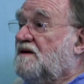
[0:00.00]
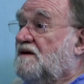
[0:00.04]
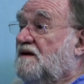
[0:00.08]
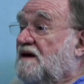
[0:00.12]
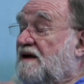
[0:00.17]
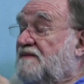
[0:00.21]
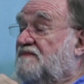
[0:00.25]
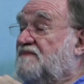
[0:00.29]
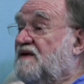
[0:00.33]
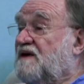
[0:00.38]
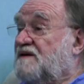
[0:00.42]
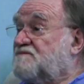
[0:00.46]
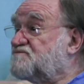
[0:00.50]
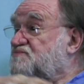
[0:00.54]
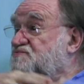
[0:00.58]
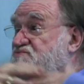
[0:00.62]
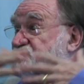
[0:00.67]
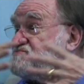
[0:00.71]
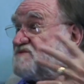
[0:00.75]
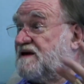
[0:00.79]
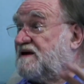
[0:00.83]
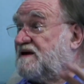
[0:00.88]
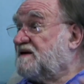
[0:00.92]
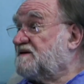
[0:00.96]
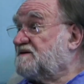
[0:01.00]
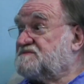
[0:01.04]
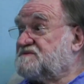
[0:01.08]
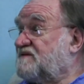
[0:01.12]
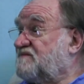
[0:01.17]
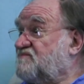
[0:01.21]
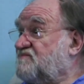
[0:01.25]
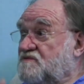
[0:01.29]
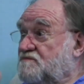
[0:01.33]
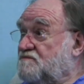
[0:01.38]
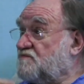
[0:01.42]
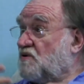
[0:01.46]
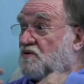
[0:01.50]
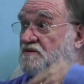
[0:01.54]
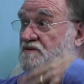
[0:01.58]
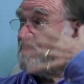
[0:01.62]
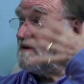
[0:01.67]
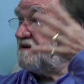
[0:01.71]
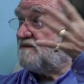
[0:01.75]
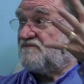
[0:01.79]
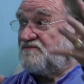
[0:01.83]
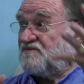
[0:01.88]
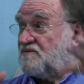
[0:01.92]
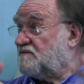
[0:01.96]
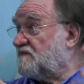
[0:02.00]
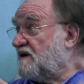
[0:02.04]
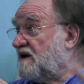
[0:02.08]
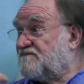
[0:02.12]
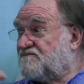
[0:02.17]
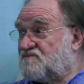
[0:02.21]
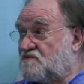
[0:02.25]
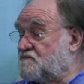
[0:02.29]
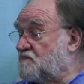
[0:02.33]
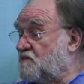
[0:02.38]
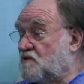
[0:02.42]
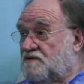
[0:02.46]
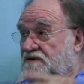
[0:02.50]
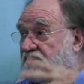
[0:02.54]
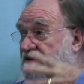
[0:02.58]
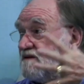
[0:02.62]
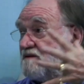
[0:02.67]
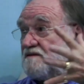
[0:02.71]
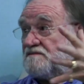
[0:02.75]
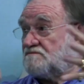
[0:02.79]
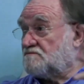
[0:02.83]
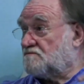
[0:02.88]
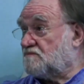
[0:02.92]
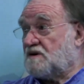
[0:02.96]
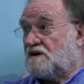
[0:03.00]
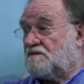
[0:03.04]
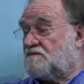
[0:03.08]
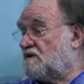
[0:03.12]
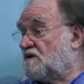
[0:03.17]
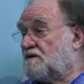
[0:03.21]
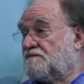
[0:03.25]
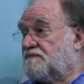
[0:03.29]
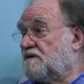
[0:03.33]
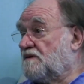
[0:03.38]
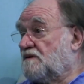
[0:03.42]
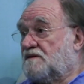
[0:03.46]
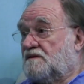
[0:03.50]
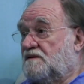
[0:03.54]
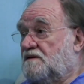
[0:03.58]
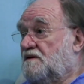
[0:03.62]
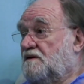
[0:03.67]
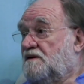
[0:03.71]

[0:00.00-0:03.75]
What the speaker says: and that protects everybody from everybody and blah, blah, blah.